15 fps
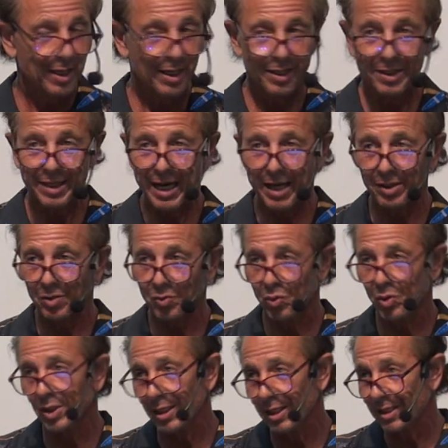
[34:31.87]
is not
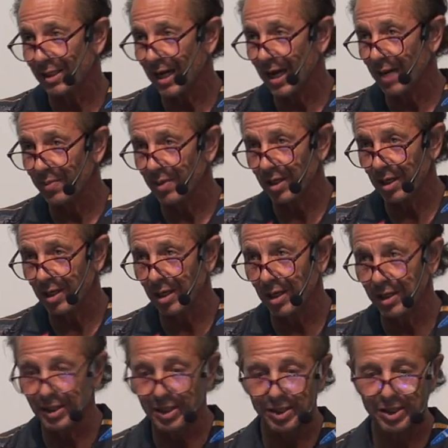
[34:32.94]
really the time
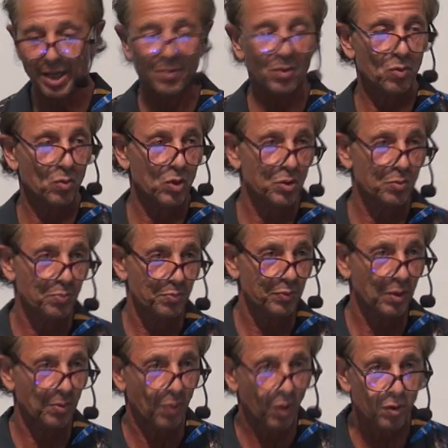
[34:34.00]
in December was
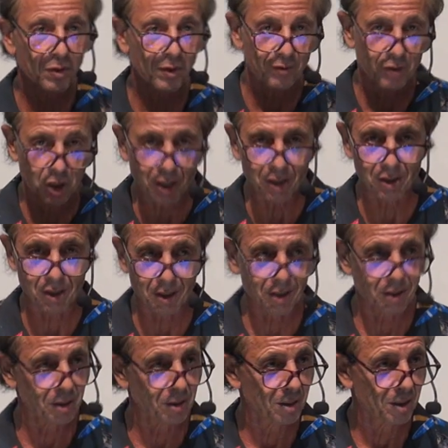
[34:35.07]
the birth of
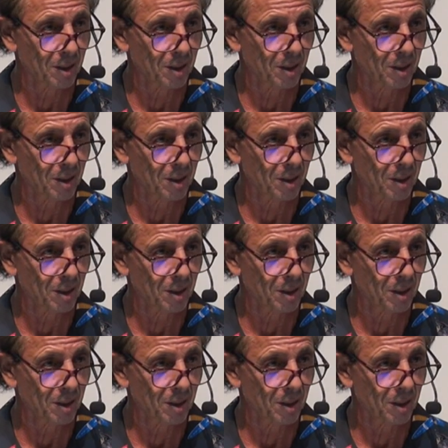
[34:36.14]
Jesus.